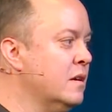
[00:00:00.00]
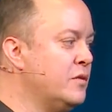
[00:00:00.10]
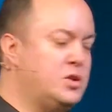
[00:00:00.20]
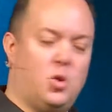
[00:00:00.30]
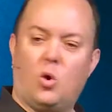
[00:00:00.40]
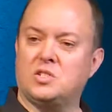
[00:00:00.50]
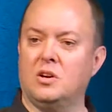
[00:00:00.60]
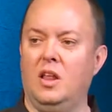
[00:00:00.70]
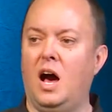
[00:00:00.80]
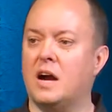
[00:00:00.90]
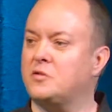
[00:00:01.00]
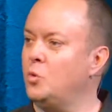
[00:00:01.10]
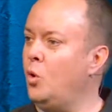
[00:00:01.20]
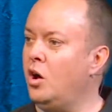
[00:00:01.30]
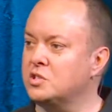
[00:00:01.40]
The doors are locked, the
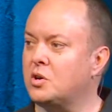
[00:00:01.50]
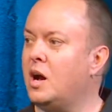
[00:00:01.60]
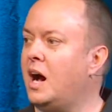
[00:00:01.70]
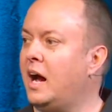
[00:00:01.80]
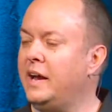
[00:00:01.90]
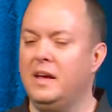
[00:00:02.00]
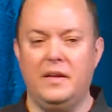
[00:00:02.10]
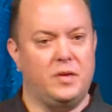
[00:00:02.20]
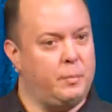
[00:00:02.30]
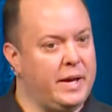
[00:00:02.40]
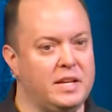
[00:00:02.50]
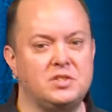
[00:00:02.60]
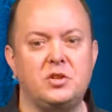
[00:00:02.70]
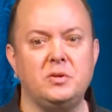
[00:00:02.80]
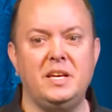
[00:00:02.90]
walls are high, the pit
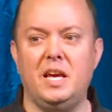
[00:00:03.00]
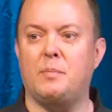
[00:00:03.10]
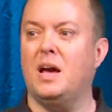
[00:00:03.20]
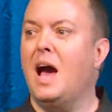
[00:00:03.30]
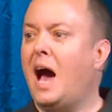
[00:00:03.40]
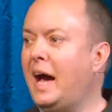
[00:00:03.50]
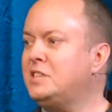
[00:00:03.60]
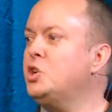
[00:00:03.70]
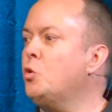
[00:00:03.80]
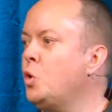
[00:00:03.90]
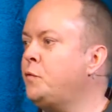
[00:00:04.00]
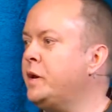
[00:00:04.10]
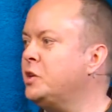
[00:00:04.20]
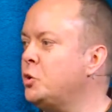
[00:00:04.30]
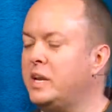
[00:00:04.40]
is too deep. I don't know if he
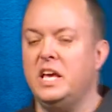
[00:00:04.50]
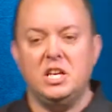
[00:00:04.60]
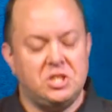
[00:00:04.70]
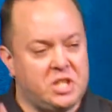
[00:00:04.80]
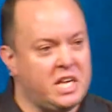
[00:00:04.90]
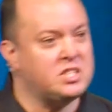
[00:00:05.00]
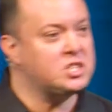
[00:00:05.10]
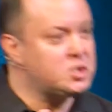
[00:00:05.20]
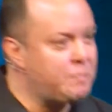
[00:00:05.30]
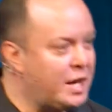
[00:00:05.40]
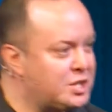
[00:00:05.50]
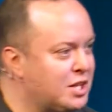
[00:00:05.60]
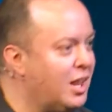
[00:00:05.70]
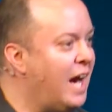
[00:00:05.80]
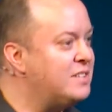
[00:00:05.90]
can do it. Jesus
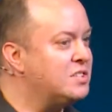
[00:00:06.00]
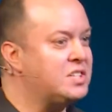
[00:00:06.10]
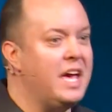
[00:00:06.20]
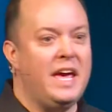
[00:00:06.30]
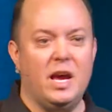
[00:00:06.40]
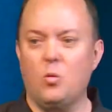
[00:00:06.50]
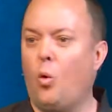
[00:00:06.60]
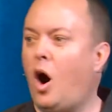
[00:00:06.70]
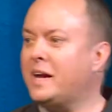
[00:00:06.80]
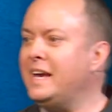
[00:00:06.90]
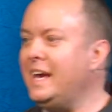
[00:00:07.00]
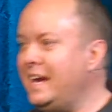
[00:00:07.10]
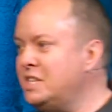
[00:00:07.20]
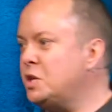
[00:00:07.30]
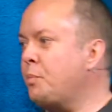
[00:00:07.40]
specializes in walking
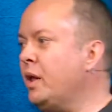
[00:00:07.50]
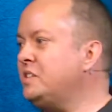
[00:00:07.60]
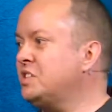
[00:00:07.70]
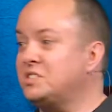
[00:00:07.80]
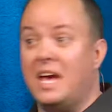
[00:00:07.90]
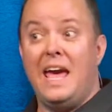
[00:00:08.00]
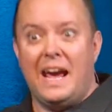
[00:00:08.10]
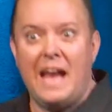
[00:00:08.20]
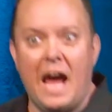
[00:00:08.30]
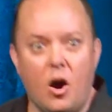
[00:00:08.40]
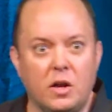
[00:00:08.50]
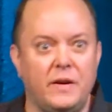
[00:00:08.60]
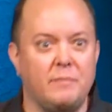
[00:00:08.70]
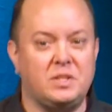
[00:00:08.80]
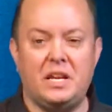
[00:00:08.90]
into places and out
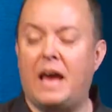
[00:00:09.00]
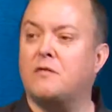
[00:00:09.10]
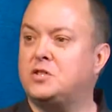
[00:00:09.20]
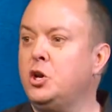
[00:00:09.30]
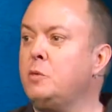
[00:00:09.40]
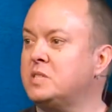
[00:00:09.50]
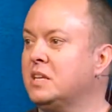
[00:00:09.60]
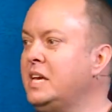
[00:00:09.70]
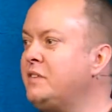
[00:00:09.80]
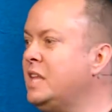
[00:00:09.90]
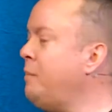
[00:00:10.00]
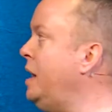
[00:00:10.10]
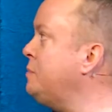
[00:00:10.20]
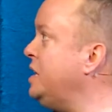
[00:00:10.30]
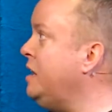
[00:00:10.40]
of tombs and leaving them
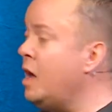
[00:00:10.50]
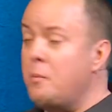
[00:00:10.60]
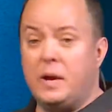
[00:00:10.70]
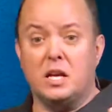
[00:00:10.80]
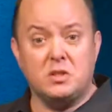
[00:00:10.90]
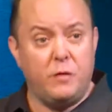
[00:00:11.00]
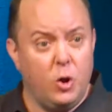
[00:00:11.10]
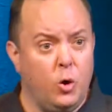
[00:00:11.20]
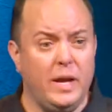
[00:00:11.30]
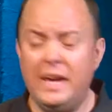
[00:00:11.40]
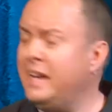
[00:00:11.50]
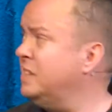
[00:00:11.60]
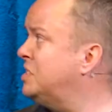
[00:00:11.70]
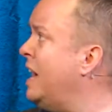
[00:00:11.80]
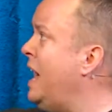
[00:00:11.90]
empty because of who he
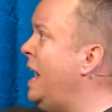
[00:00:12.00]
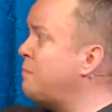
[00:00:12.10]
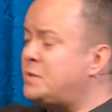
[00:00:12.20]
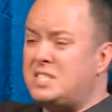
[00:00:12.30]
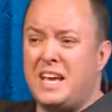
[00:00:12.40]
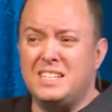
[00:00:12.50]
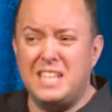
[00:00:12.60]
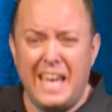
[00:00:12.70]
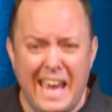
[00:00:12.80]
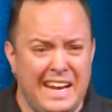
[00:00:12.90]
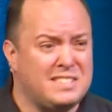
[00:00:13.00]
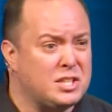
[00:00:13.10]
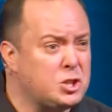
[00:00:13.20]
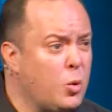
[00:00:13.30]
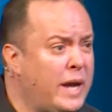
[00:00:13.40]
is, and saying to any
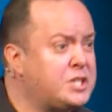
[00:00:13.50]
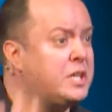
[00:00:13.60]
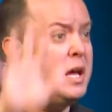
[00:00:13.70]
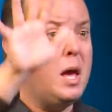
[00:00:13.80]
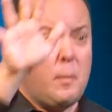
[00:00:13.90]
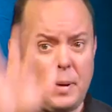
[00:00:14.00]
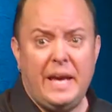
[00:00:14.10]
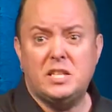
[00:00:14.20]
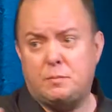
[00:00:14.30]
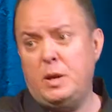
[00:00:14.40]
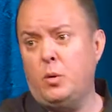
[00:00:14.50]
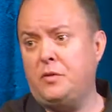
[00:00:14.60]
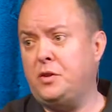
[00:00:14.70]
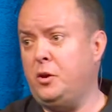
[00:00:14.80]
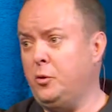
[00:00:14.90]
situation, peace be
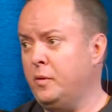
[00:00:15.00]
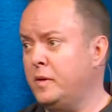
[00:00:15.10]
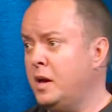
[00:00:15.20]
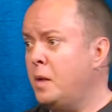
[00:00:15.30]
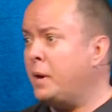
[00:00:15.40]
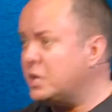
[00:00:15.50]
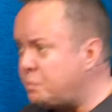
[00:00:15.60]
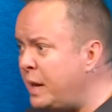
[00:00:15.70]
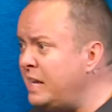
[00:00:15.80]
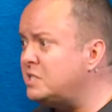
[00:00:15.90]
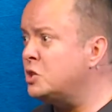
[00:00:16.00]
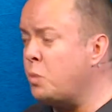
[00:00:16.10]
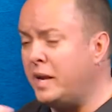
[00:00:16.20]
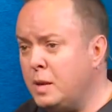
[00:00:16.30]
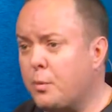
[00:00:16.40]
with you. Because peace is
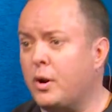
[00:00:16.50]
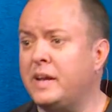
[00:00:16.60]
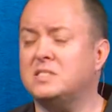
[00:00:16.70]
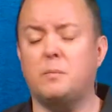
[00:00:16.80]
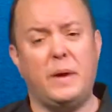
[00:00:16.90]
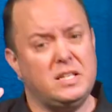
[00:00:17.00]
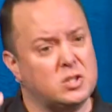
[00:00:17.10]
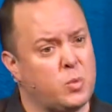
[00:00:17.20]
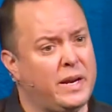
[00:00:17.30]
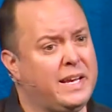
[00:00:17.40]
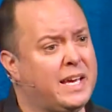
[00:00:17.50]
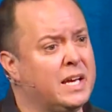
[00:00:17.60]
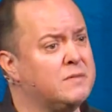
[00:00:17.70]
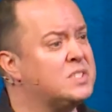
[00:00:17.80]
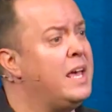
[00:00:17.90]
what he brings, and peace is what he
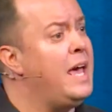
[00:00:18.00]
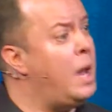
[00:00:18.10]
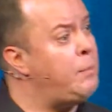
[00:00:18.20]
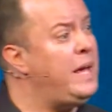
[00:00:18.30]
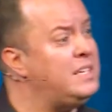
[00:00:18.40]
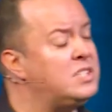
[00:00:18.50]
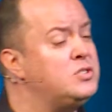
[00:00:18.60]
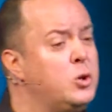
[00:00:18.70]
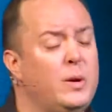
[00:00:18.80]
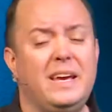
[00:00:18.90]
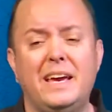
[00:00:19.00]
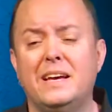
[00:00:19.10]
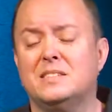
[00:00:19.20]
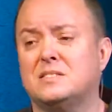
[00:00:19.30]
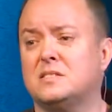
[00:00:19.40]
gives, and peace is who he
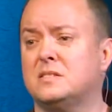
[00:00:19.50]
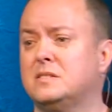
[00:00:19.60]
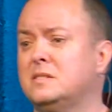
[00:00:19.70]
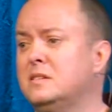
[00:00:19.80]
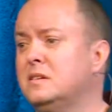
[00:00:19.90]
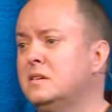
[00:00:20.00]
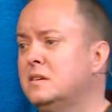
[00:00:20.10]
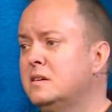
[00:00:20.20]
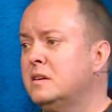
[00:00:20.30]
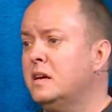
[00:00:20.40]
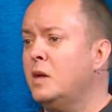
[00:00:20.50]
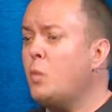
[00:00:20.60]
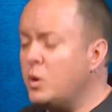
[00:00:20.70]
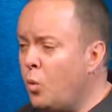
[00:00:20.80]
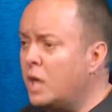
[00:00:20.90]
is and
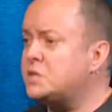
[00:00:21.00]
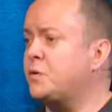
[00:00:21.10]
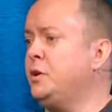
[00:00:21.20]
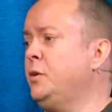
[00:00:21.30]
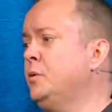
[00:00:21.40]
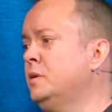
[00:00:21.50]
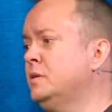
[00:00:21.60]
what he wants for you.